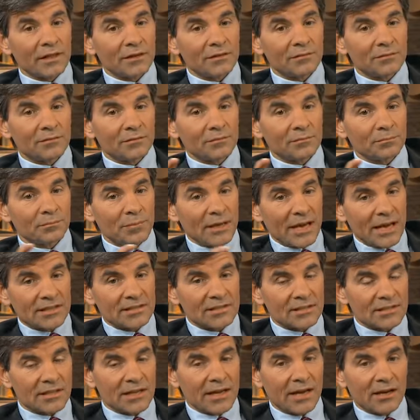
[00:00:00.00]
that
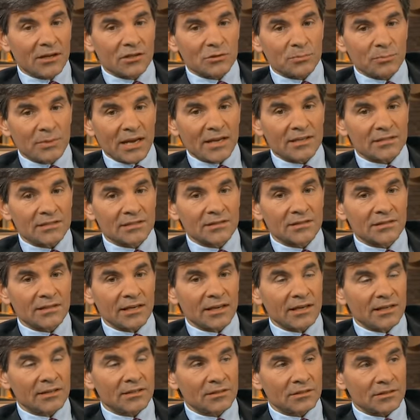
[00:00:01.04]
passes the House, passes the
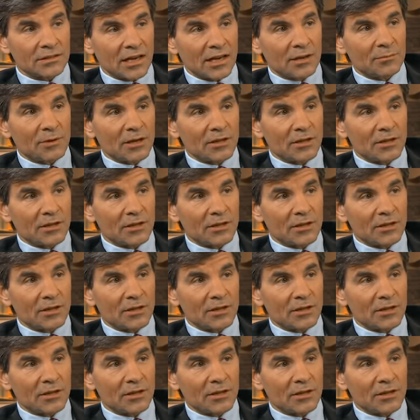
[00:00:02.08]
Senate, signed